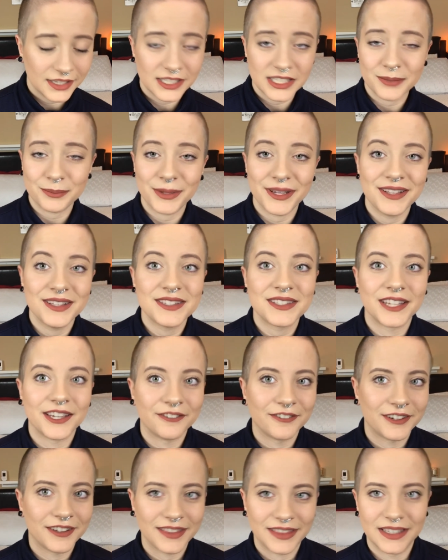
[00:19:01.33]
He spins
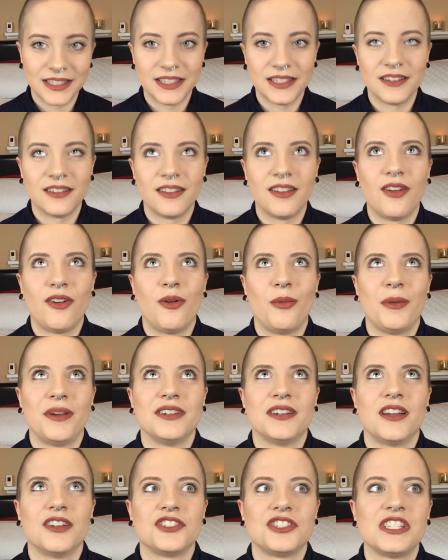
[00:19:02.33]
everything. Oh my
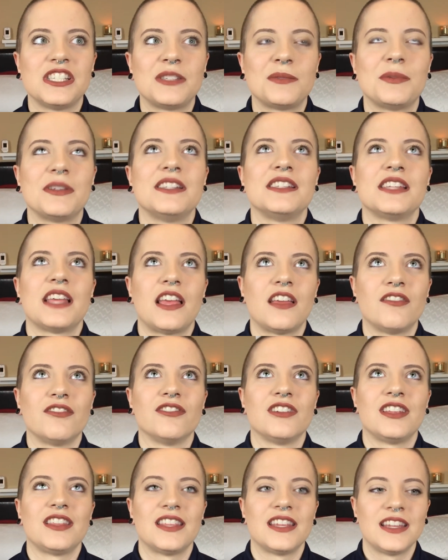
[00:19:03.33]
gosh, he spins
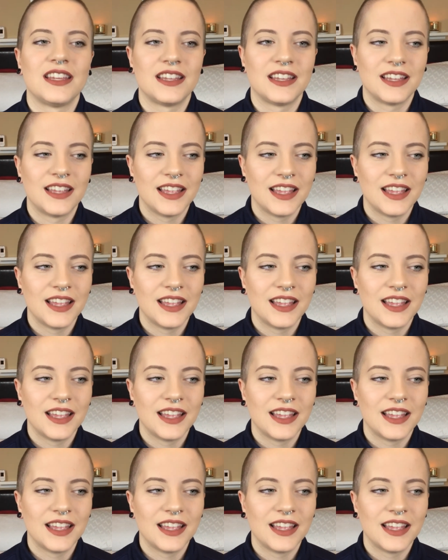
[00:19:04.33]
everything.